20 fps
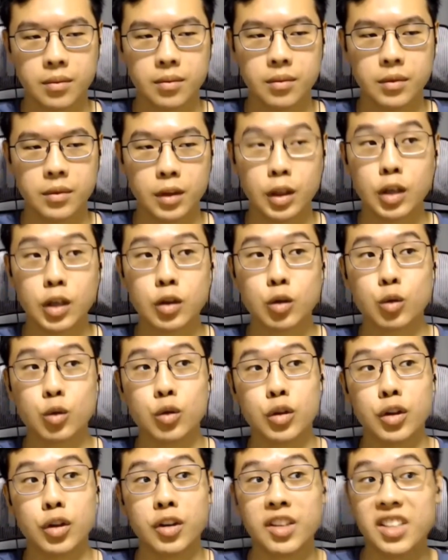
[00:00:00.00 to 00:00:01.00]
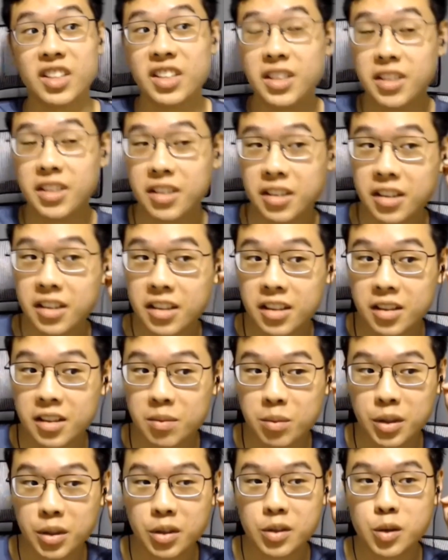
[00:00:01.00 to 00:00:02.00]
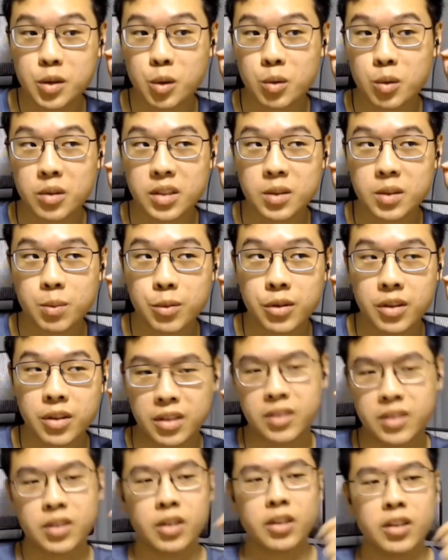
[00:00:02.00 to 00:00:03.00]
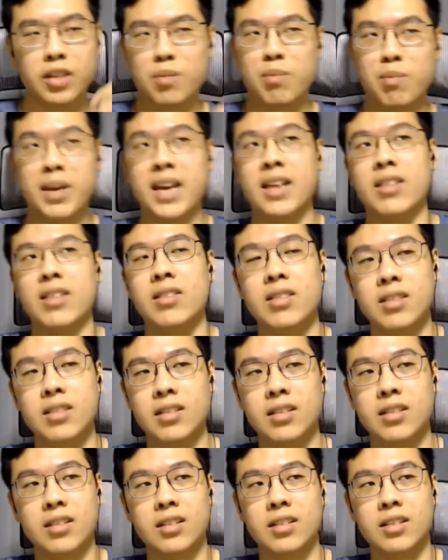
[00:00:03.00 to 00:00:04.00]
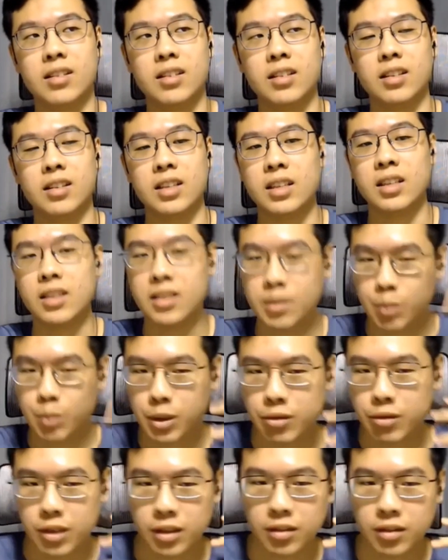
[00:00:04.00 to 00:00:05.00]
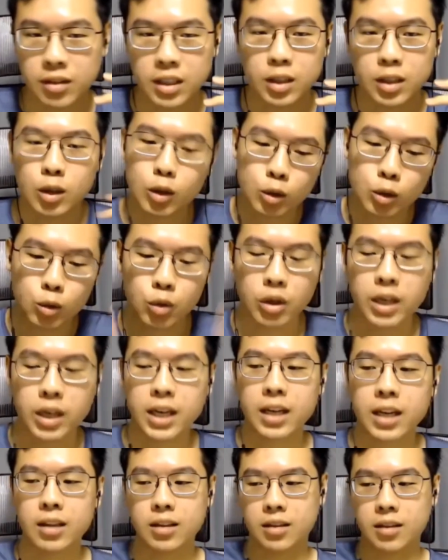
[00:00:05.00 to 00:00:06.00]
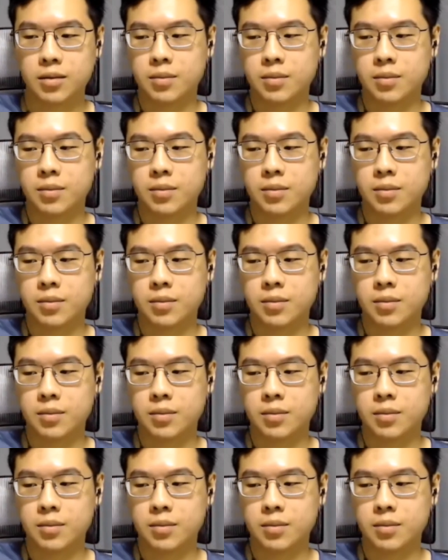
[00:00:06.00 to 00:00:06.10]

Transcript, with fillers: Not to your ear, because Holy Spirit is not a man. He is spirit. He talk to your heart.